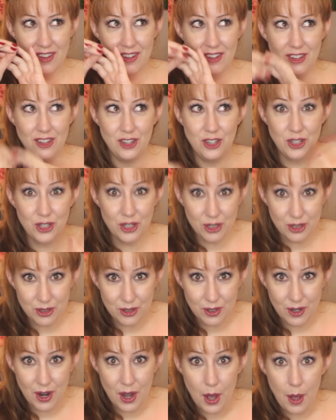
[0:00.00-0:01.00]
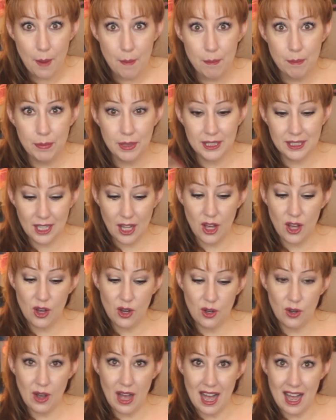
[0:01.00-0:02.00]
new
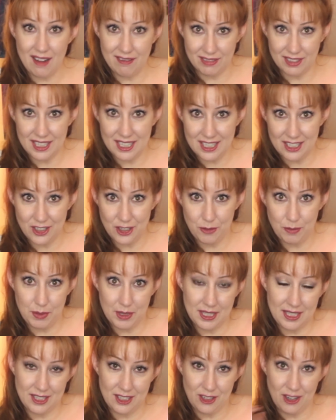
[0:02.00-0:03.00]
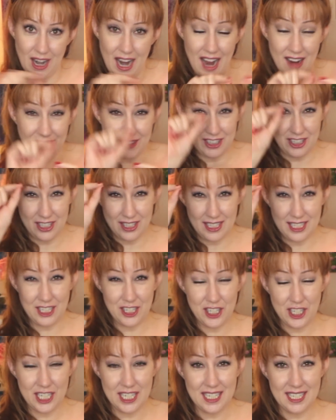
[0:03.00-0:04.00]
below average, because your average has
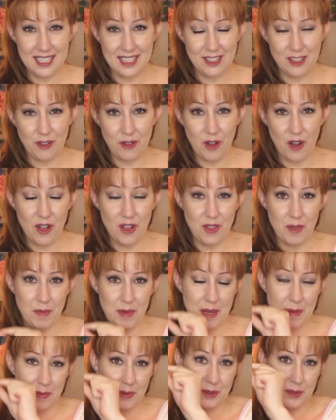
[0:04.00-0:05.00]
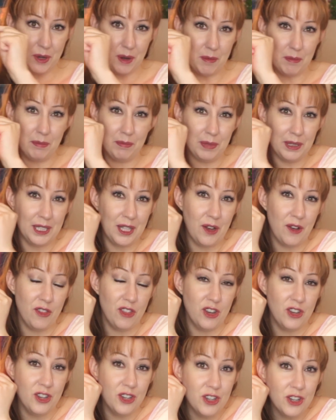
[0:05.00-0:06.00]
increased. So all the people who are below
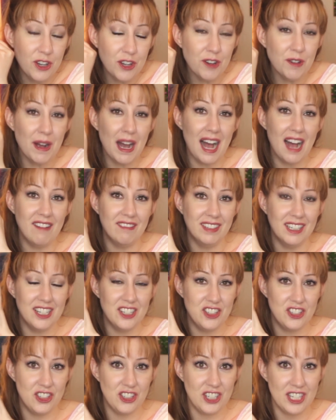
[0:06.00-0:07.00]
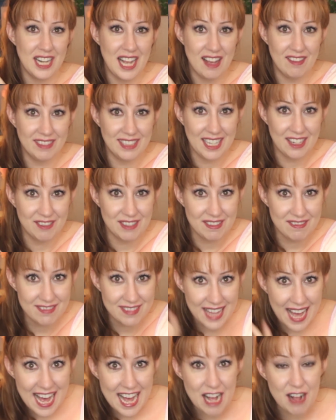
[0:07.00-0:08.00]
the new average, you're going to have to get rid
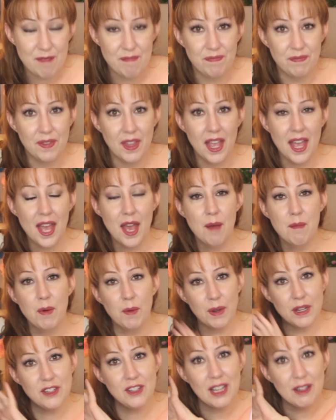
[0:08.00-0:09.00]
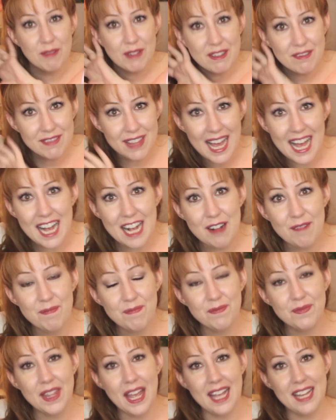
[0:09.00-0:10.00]
of them. When you get rid of
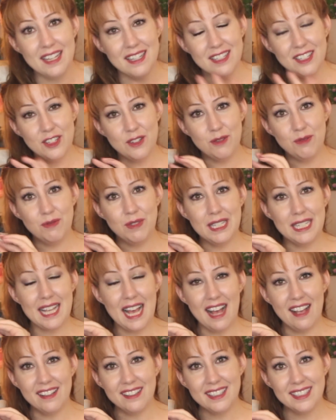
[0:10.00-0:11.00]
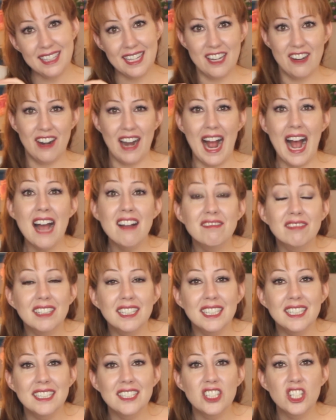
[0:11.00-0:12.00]
them, then you recalculate your
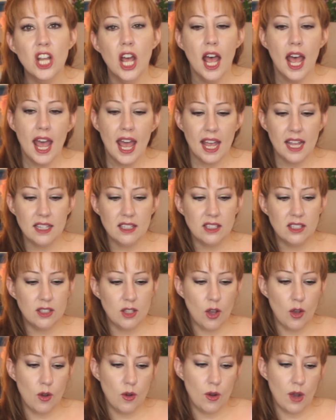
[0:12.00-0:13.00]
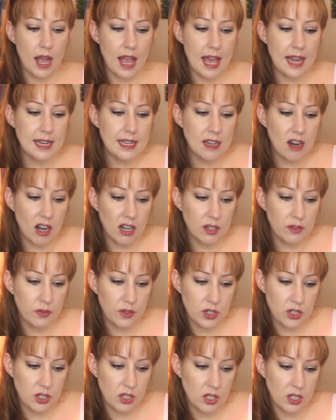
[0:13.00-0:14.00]
average. And so any
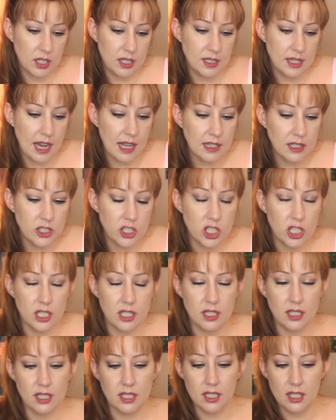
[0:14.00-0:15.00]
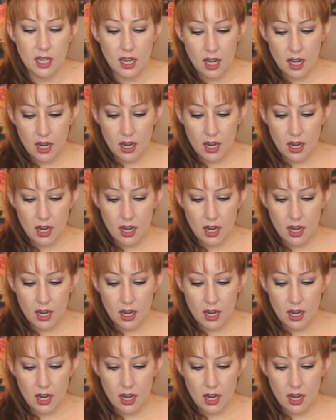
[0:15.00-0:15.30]
artificial intelligence